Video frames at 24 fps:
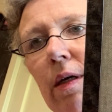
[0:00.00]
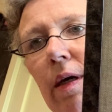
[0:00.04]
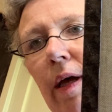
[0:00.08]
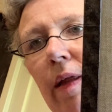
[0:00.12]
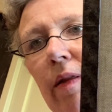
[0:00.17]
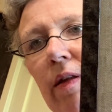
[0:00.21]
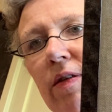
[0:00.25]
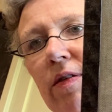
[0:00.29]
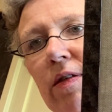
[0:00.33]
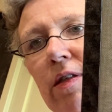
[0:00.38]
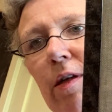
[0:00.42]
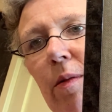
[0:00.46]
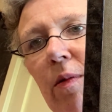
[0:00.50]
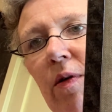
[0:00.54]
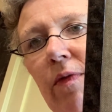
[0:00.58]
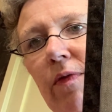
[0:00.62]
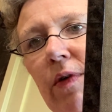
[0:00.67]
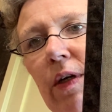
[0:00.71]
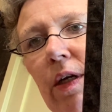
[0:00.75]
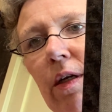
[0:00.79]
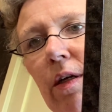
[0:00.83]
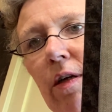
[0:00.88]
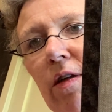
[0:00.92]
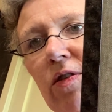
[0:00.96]
at least some of
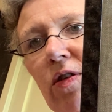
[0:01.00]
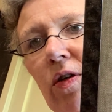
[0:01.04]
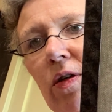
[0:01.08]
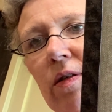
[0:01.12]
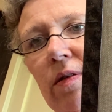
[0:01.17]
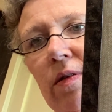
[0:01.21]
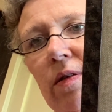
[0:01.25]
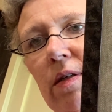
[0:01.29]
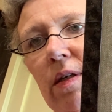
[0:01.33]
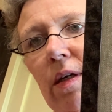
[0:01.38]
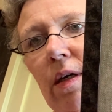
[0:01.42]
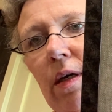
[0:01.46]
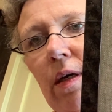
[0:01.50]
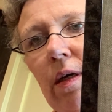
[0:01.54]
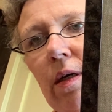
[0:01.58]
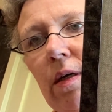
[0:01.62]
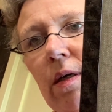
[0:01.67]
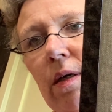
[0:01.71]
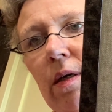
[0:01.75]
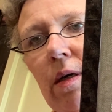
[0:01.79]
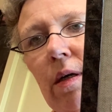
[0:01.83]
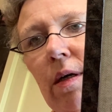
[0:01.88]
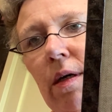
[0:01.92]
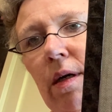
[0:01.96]
it, because you can see
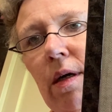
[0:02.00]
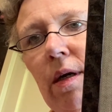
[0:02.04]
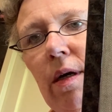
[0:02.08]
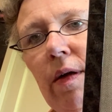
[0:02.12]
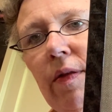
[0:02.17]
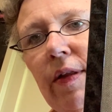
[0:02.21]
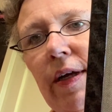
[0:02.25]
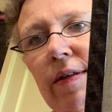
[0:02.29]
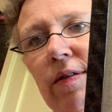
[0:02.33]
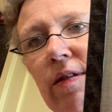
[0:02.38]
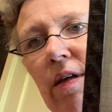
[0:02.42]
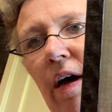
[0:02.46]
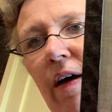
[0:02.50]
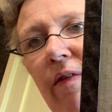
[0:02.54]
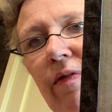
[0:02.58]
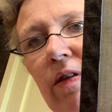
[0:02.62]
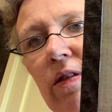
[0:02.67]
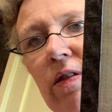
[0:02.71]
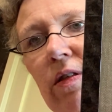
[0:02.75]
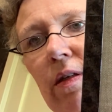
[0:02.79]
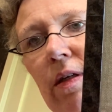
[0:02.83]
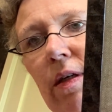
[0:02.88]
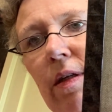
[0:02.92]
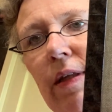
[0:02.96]
that's
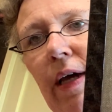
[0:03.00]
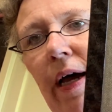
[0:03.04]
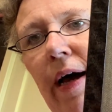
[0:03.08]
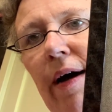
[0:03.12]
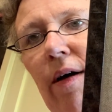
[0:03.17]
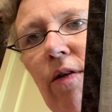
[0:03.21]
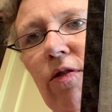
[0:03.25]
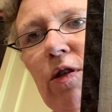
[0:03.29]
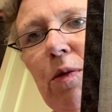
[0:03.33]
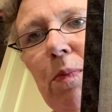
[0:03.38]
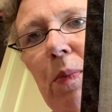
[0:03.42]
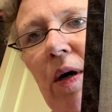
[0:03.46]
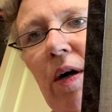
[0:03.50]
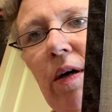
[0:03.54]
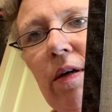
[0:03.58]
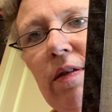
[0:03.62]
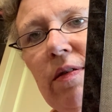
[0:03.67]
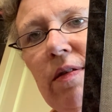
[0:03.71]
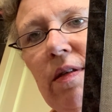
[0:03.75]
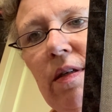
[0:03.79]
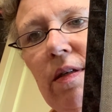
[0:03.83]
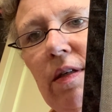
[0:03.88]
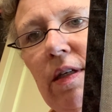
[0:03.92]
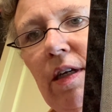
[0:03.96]
obviously the house part
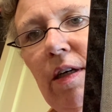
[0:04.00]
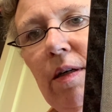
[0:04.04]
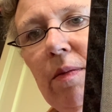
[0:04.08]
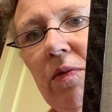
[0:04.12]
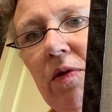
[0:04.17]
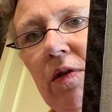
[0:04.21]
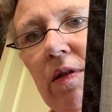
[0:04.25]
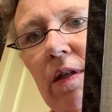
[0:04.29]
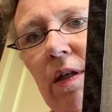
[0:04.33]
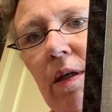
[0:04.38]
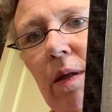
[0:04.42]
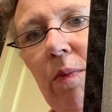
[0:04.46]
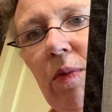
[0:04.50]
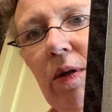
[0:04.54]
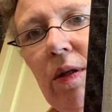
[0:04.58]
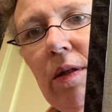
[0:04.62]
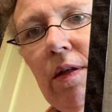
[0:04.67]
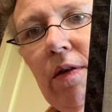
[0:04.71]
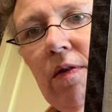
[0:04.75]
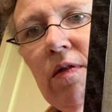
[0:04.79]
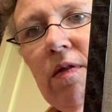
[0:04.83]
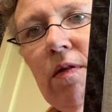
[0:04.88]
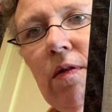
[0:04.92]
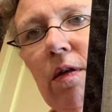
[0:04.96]
is in DMC, but
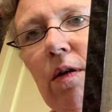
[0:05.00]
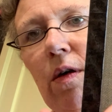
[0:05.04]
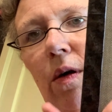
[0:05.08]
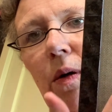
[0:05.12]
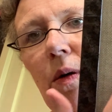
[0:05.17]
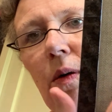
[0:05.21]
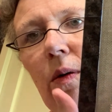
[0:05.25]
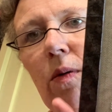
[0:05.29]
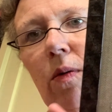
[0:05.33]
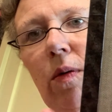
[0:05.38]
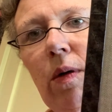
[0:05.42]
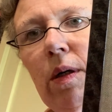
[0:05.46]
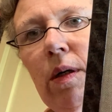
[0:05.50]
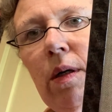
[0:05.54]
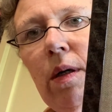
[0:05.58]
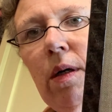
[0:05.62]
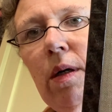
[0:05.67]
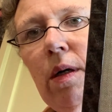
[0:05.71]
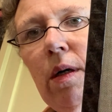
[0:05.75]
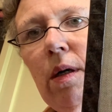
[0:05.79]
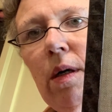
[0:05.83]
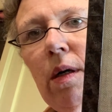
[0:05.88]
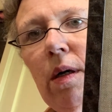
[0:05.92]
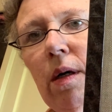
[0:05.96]
the snow
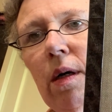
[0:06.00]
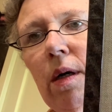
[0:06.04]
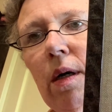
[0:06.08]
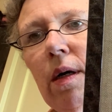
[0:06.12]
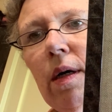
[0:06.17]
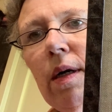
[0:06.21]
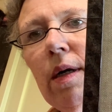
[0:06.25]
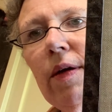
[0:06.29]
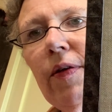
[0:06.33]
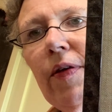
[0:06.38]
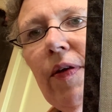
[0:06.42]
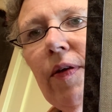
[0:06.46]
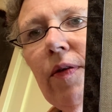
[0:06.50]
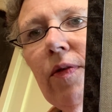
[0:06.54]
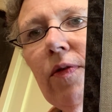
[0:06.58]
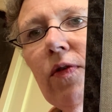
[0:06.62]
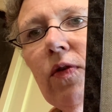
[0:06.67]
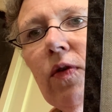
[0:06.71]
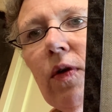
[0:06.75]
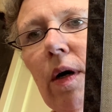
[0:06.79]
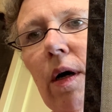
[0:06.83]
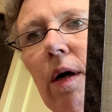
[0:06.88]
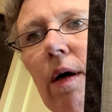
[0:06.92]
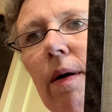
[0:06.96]

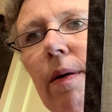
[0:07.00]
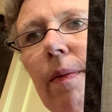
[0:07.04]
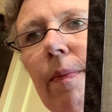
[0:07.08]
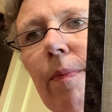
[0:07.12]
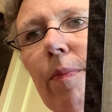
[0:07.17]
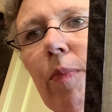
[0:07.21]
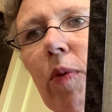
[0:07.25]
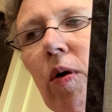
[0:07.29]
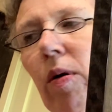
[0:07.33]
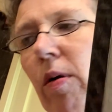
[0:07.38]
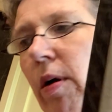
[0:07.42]
is pearl